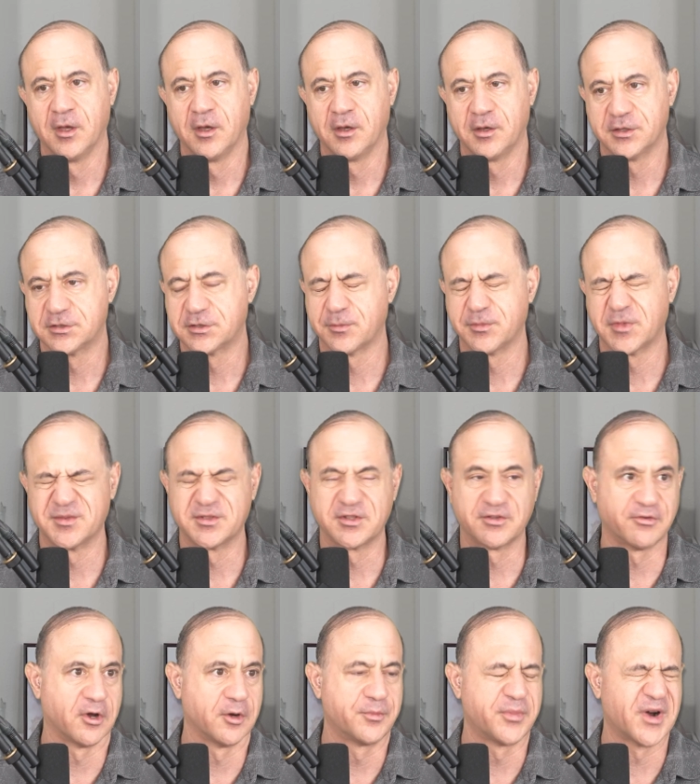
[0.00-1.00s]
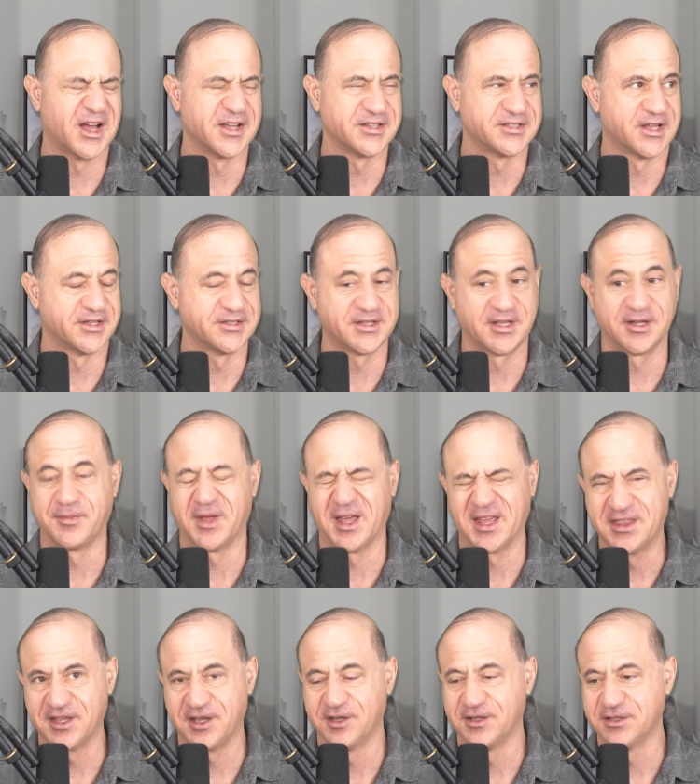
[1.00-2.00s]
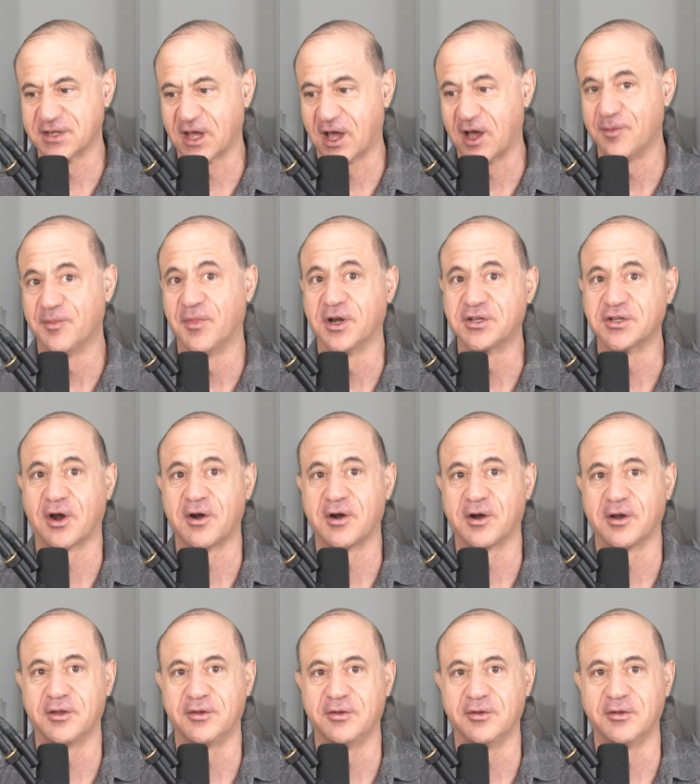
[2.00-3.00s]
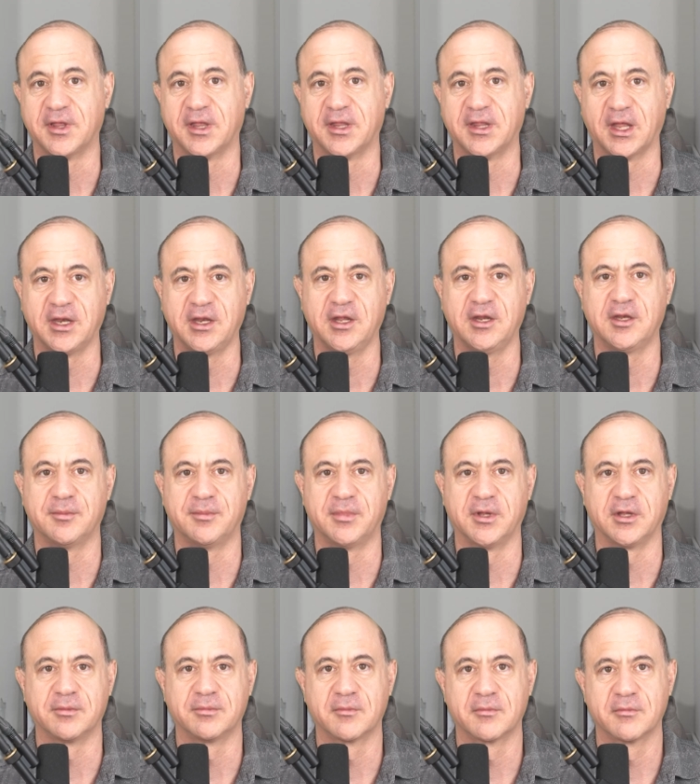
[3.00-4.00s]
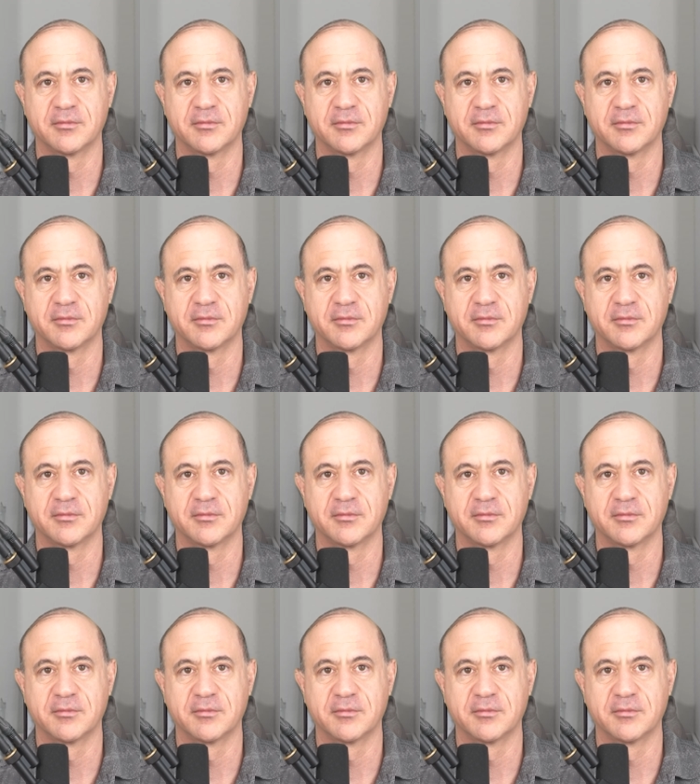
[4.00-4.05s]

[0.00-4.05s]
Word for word: Because sometimes the wrong process can make things much harder to do than they need to be.